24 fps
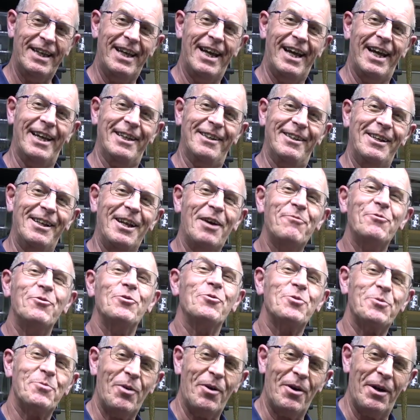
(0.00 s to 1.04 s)
and love
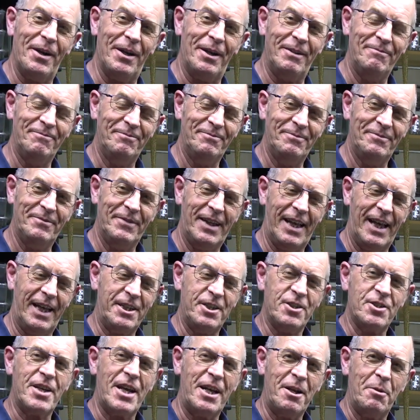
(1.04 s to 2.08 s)
your spider and
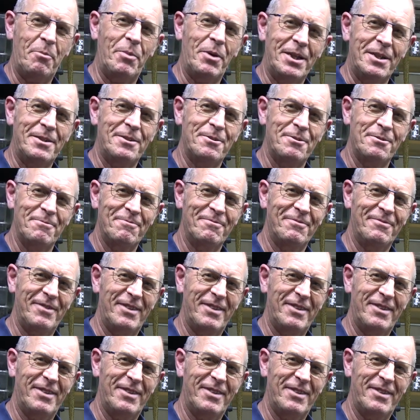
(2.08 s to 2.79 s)
your centipedes.